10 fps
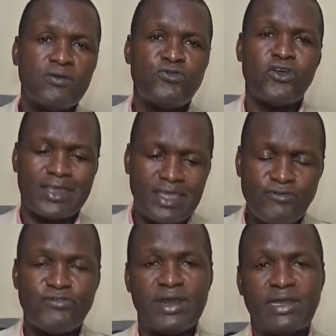
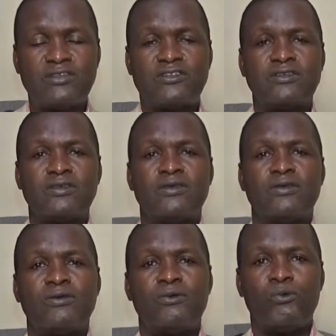forgiveness
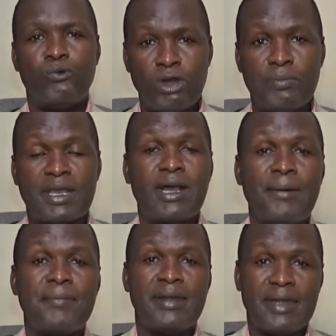will
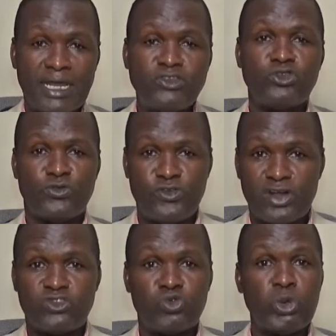become natural
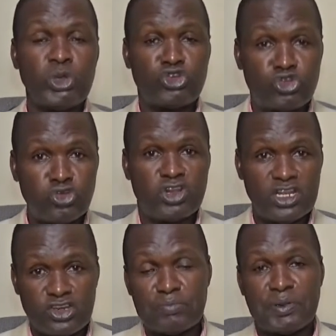for us when we
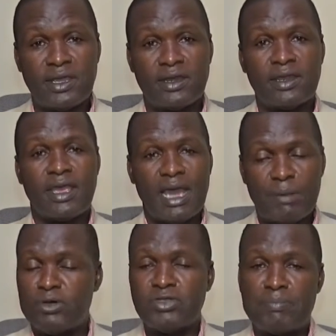totally depend
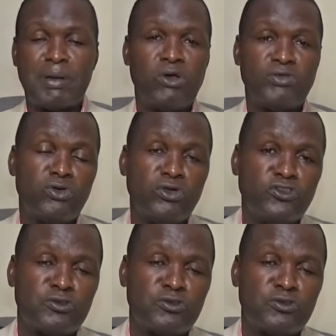upon the power of the Holy